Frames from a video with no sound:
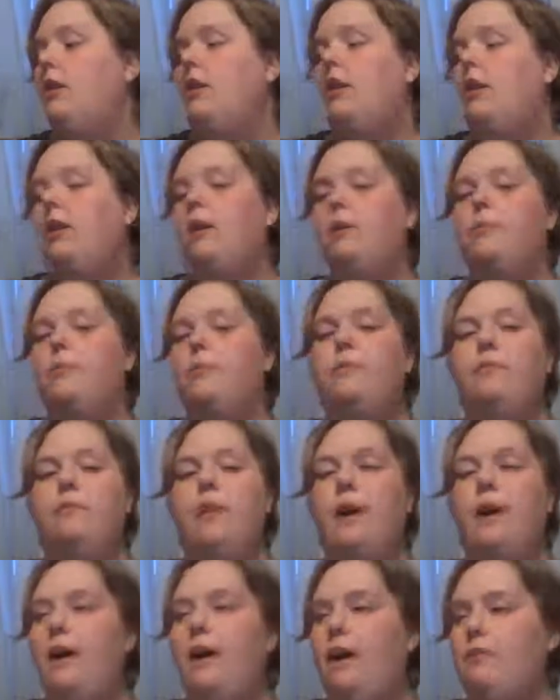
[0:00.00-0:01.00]
I
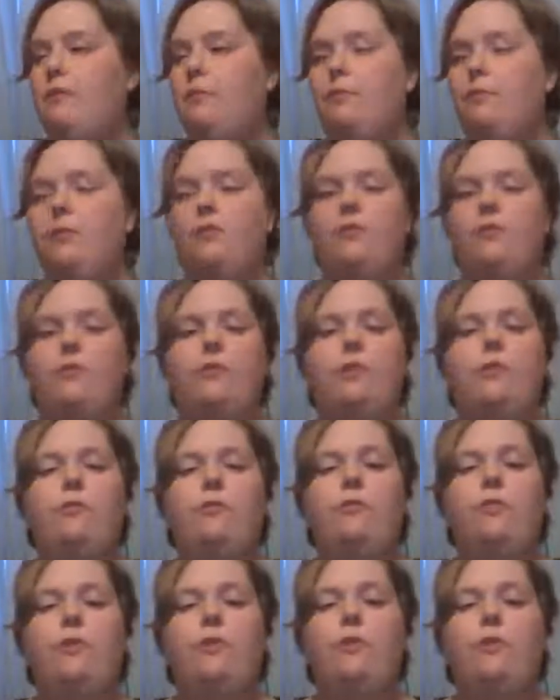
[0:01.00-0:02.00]
have a bunch of
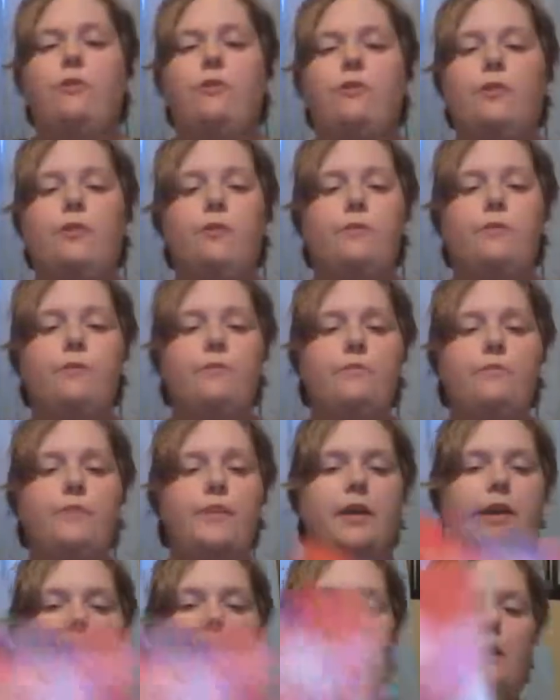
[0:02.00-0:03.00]
those also.
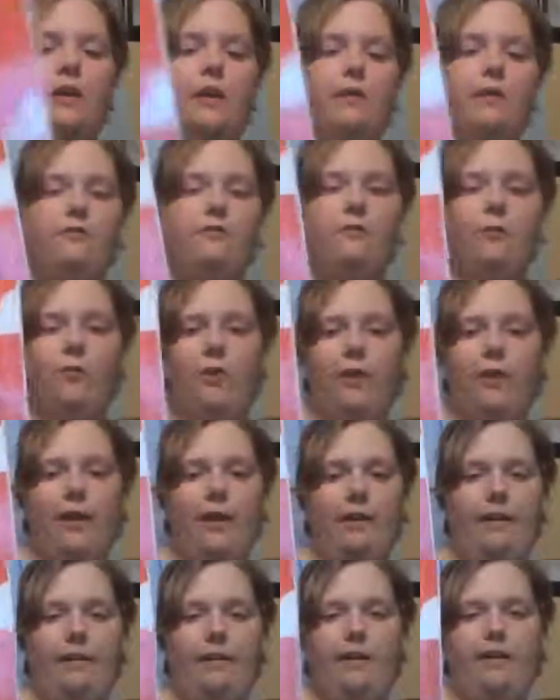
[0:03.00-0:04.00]
For
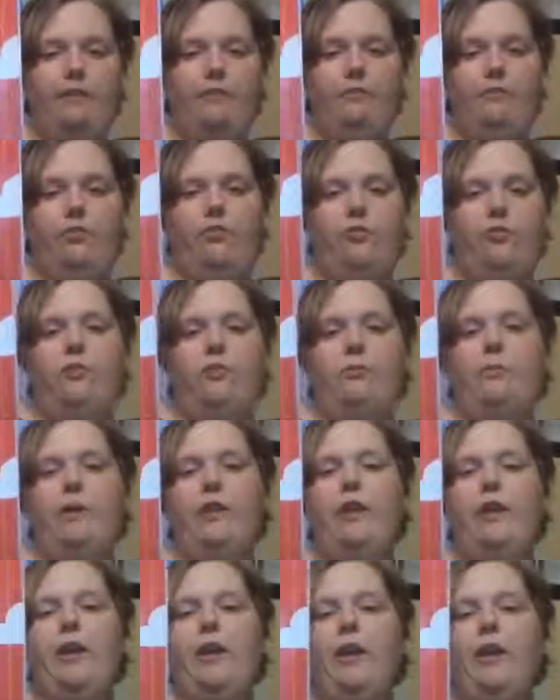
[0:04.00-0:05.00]
Ella, for
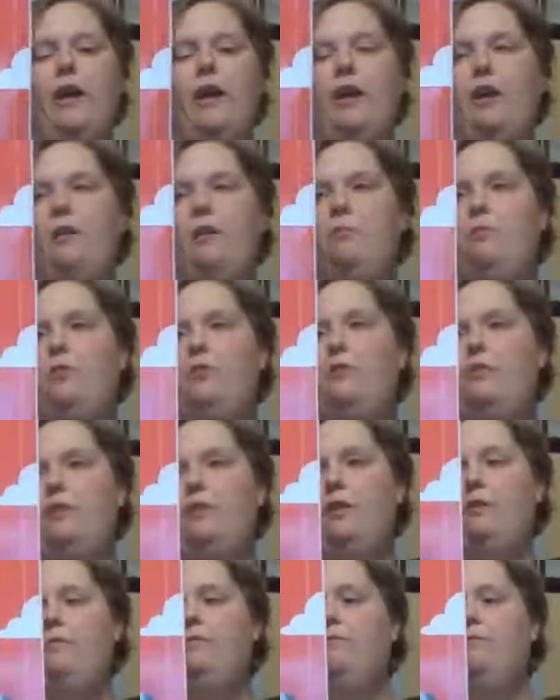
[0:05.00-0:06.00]
spelling, I am
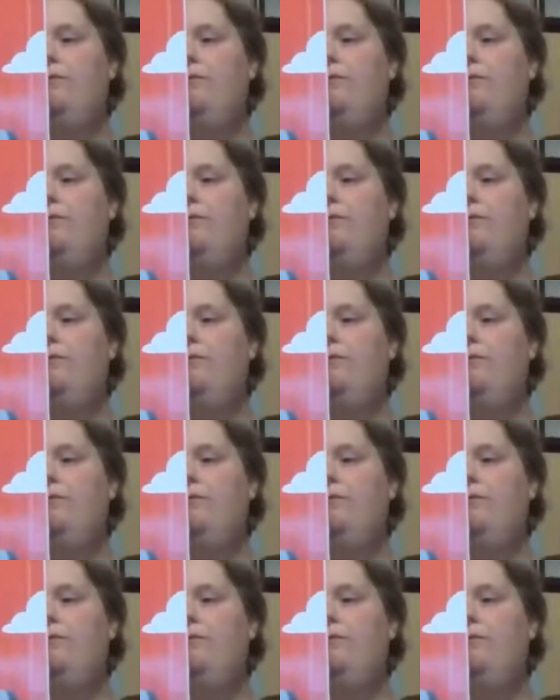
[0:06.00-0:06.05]
using...